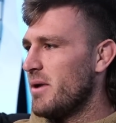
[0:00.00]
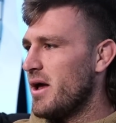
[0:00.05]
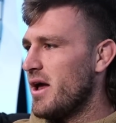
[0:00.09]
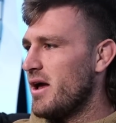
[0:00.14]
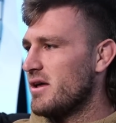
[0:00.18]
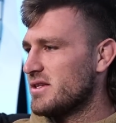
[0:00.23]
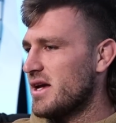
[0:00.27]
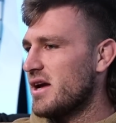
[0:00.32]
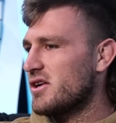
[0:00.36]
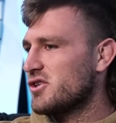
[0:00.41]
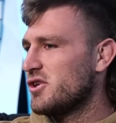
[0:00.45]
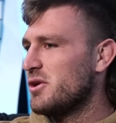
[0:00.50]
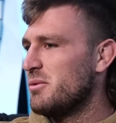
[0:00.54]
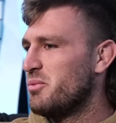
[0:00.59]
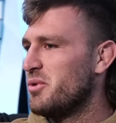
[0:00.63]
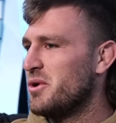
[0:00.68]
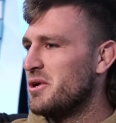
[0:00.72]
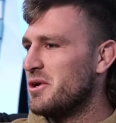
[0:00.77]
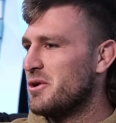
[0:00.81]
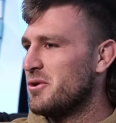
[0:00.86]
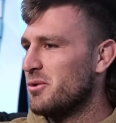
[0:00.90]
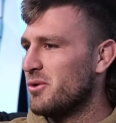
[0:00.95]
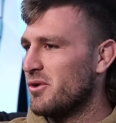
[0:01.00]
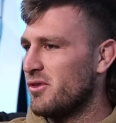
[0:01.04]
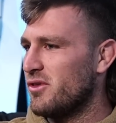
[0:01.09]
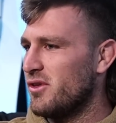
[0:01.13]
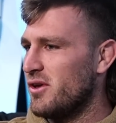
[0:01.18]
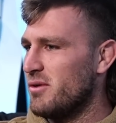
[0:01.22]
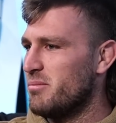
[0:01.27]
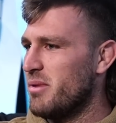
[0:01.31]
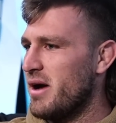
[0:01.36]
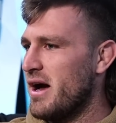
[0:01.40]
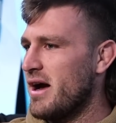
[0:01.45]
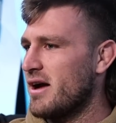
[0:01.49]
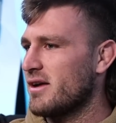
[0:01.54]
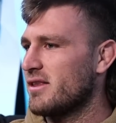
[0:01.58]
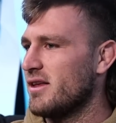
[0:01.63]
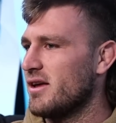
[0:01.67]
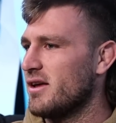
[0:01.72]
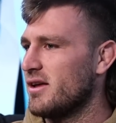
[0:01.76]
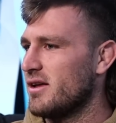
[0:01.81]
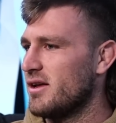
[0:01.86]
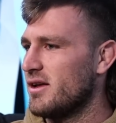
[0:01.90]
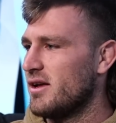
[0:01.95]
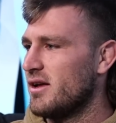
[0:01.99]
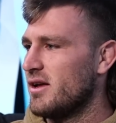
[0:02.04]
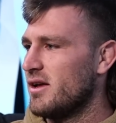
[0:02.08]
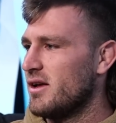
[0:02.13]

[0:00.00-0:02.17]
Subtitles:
it's actually pretty cool to think back that,